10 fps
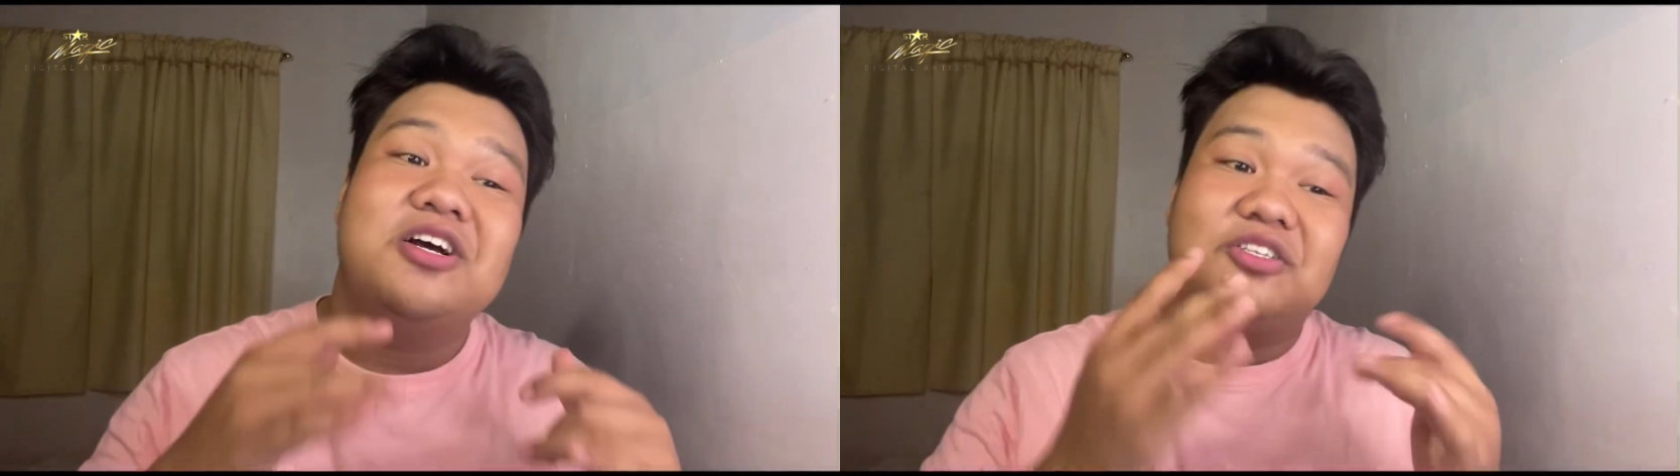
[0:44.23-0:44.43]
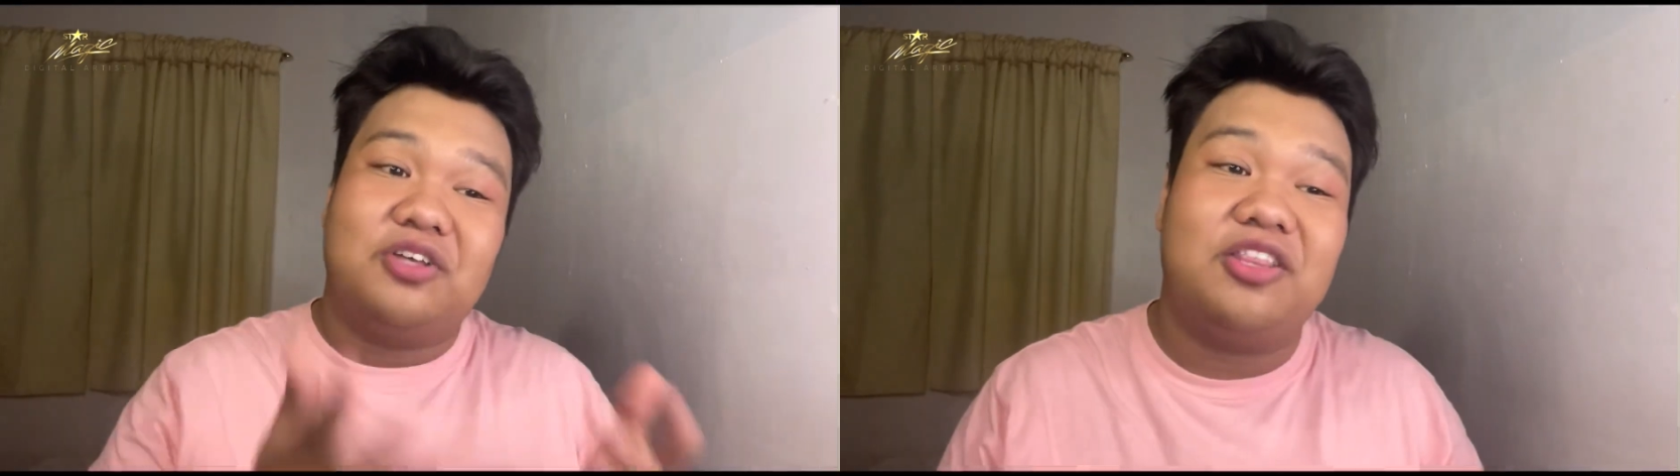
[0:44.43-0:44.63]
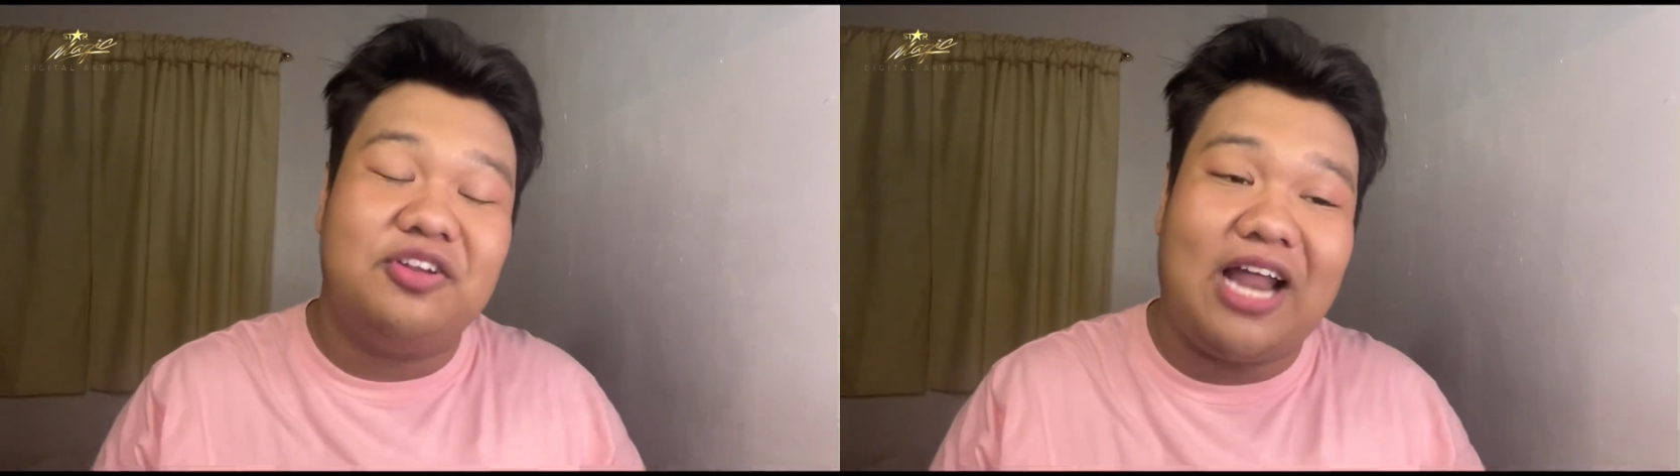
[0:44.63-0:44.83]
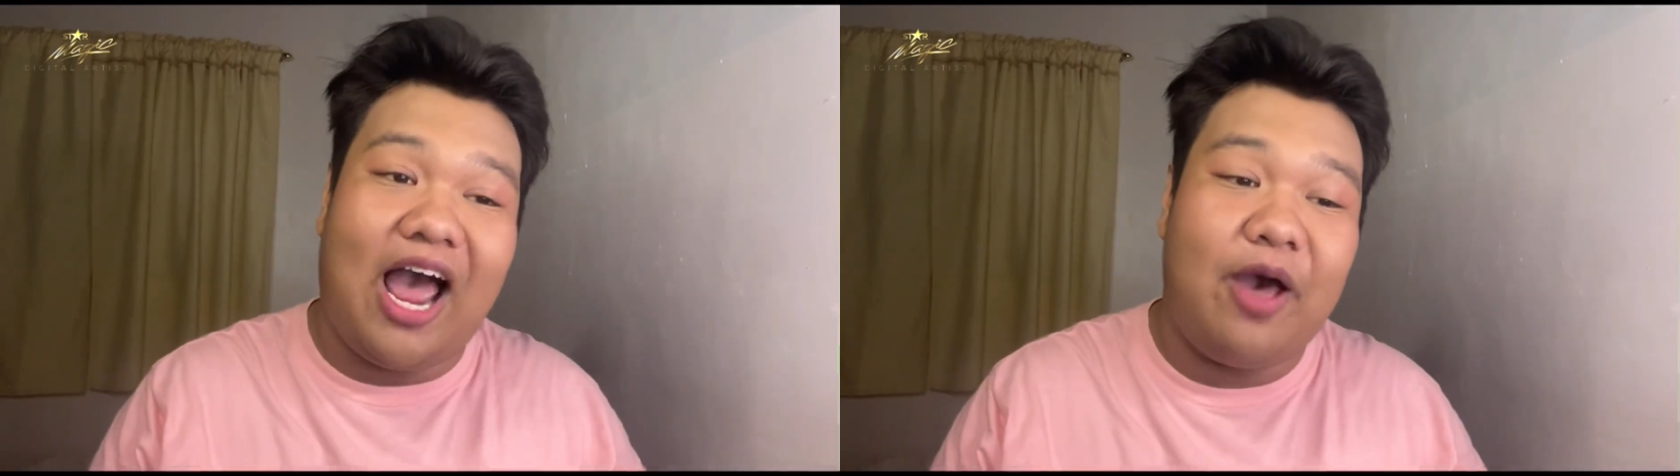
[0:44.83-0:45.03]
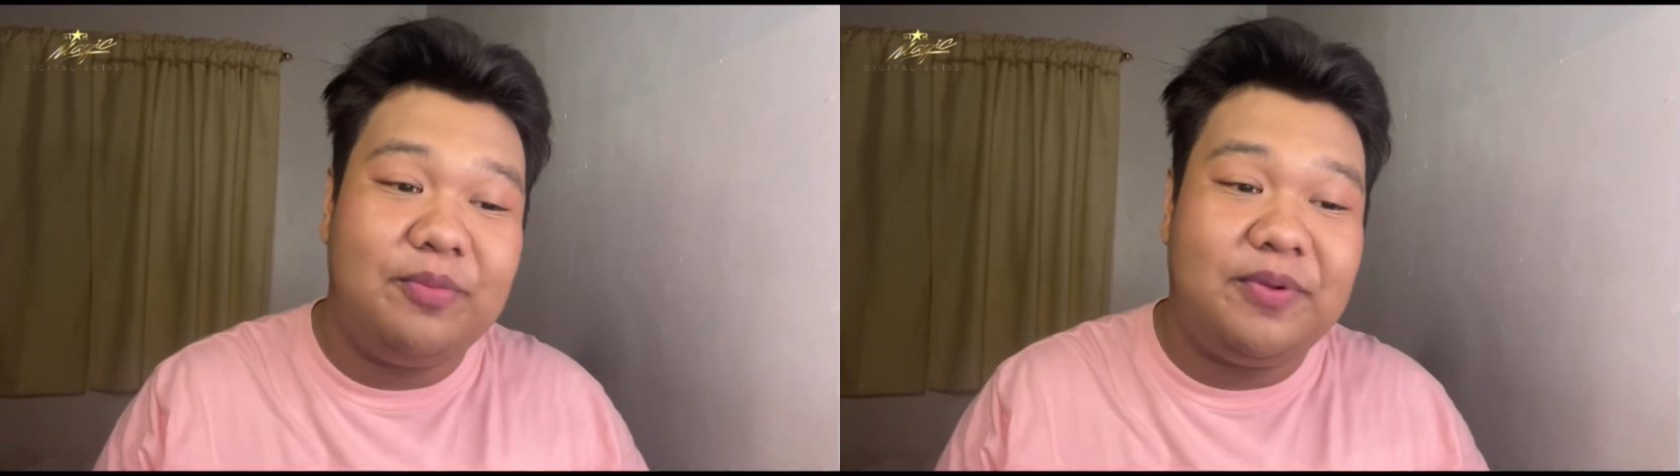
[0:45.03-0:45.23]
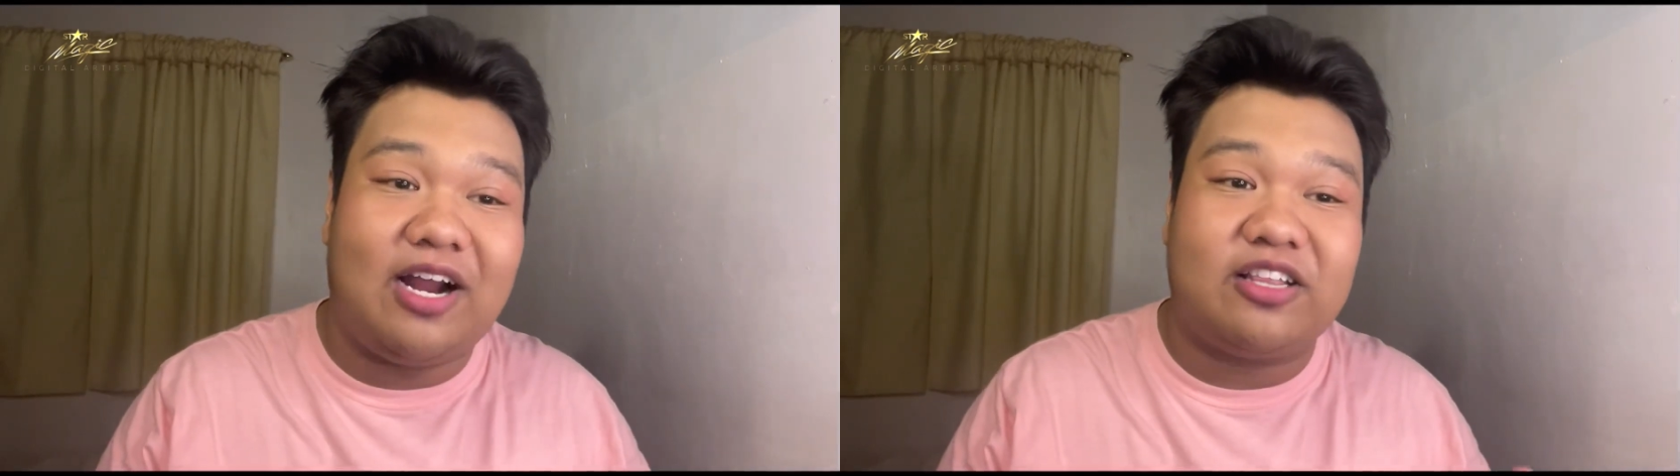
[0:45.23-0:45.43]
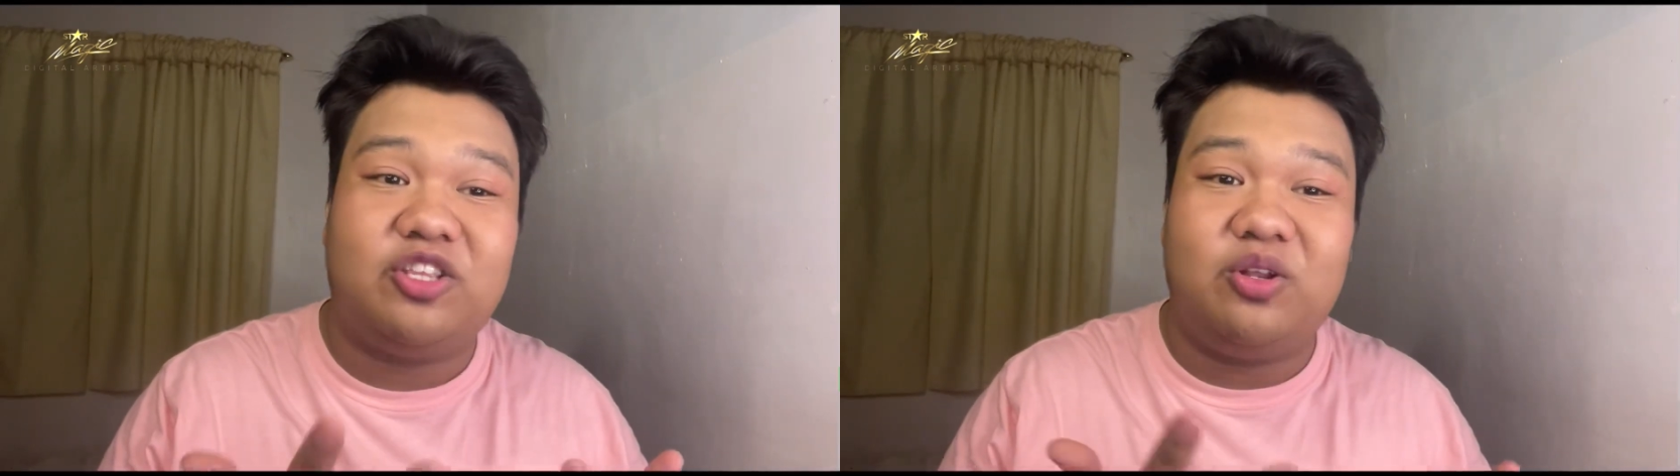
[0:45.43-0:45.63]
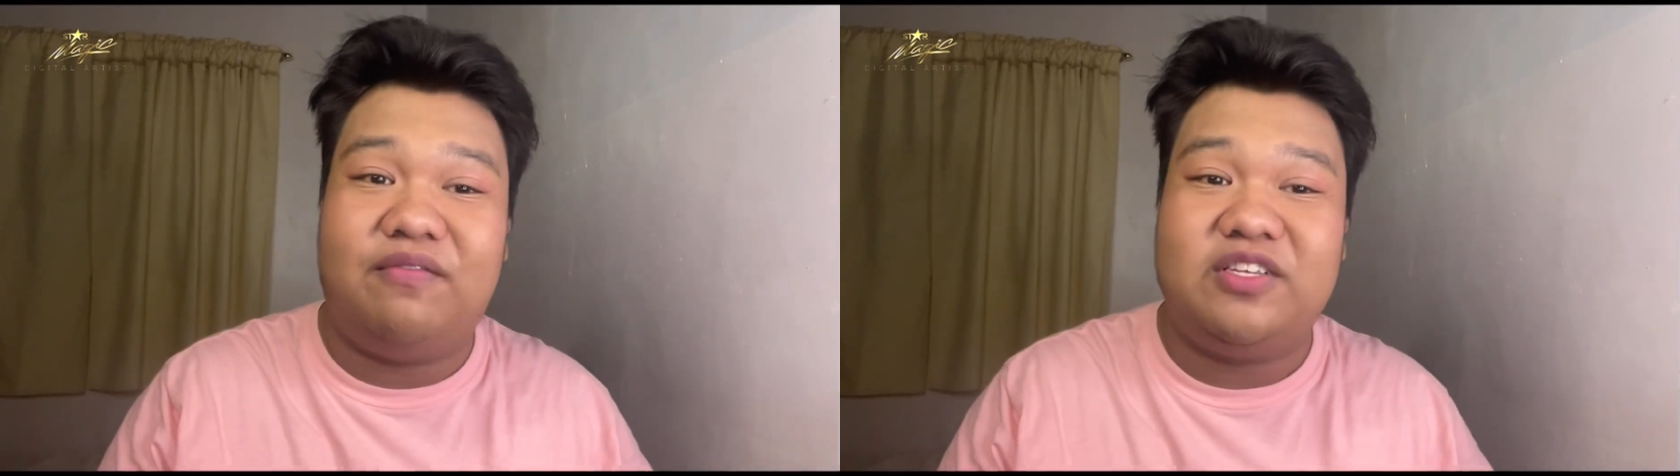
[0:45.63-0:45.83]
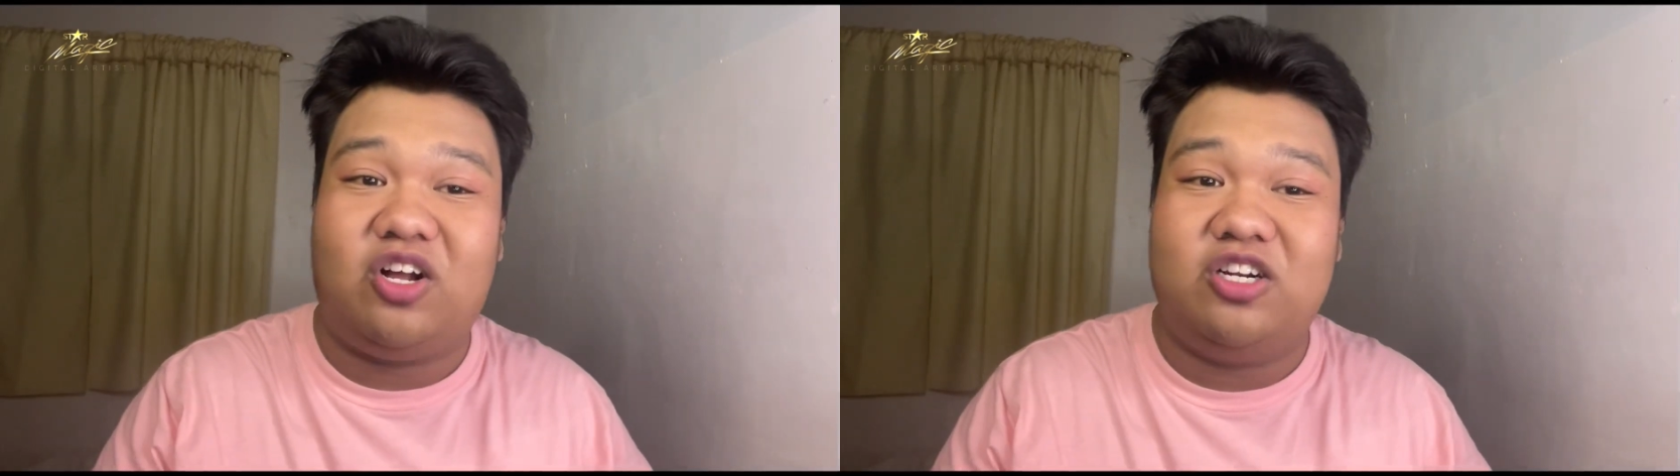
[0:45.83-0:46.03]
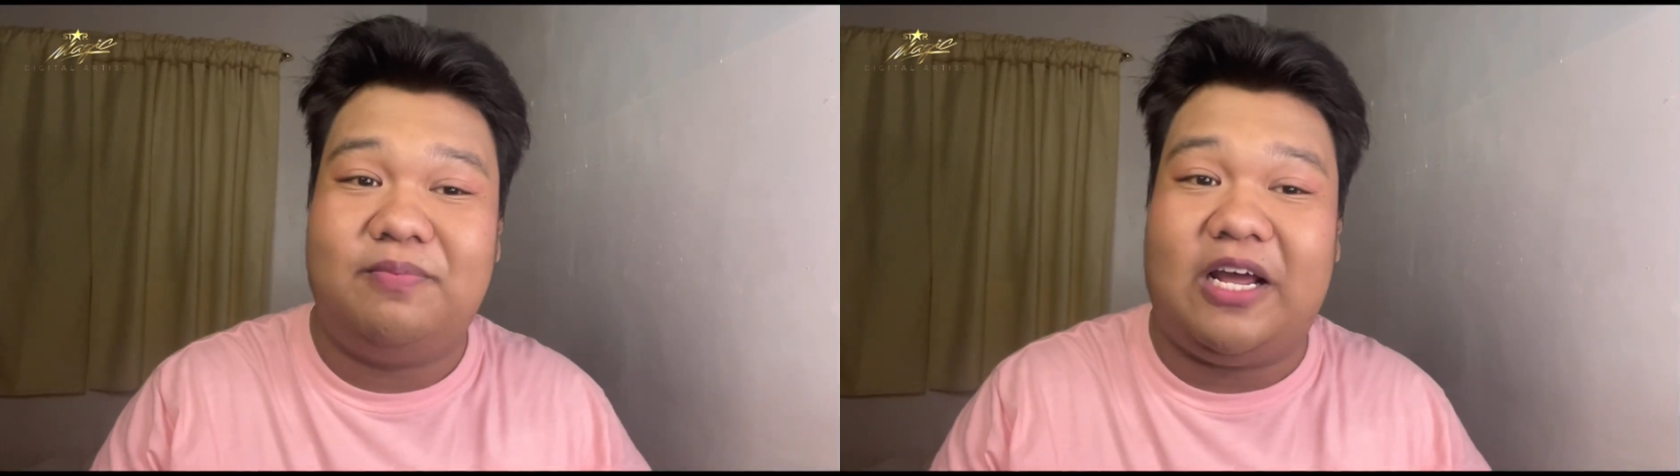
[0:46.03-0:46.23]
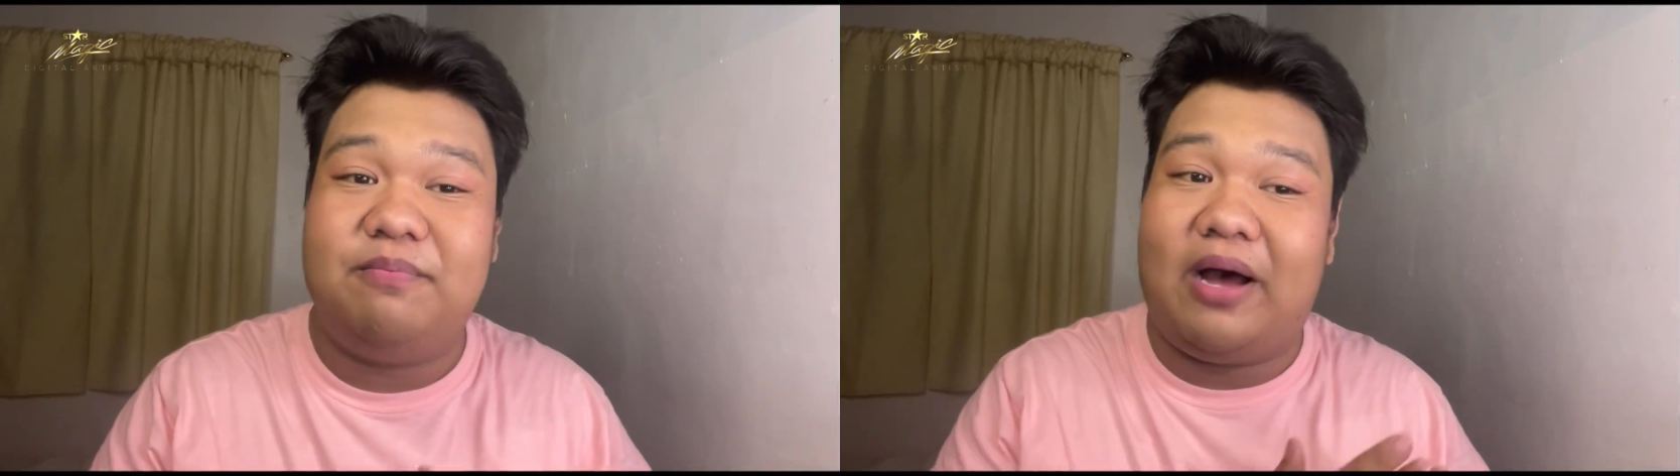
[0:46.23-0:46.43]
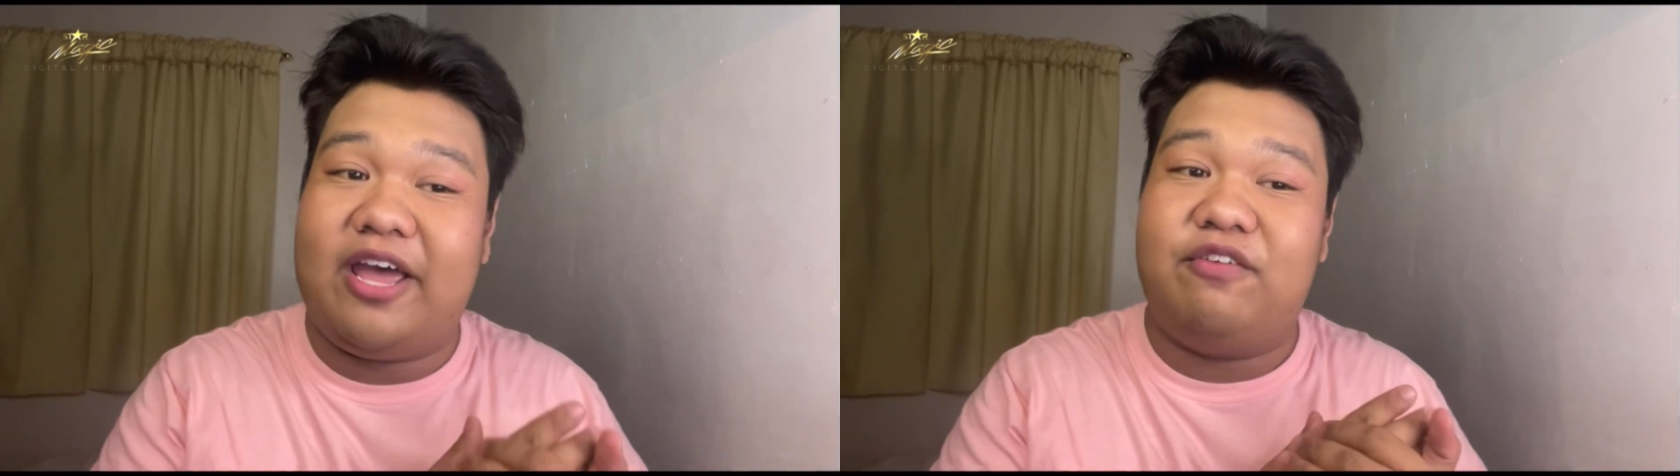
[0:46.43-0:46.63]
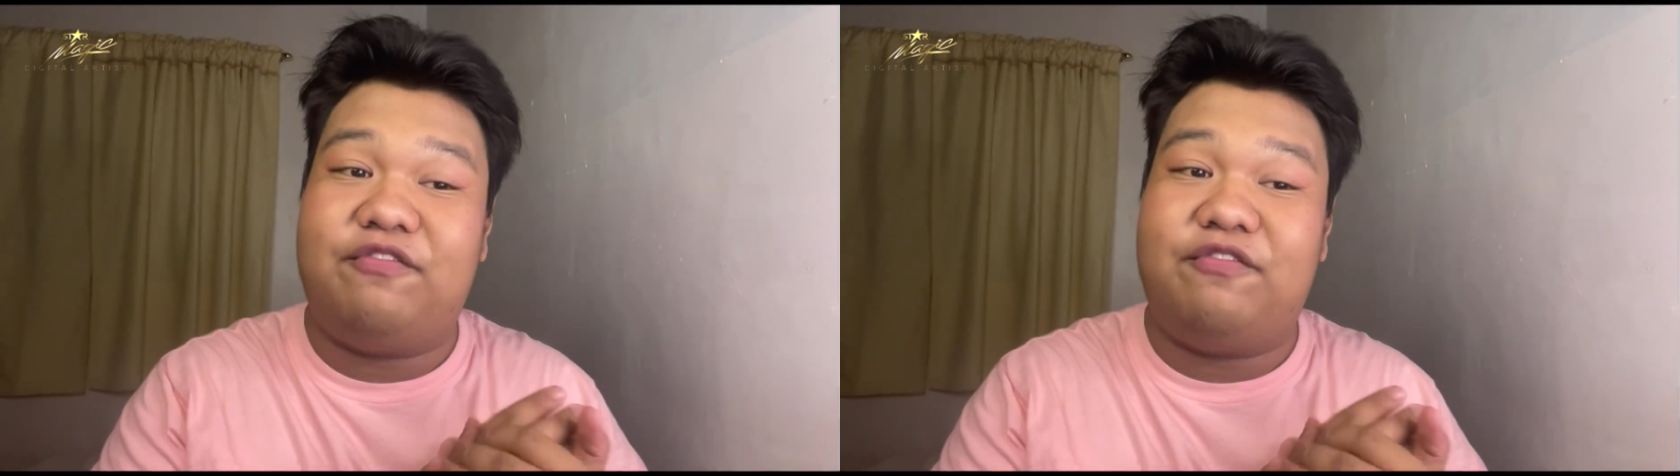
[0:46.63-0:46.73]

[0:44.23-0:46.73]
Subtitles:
So ito na, I will be reacting to Love is Colorblind by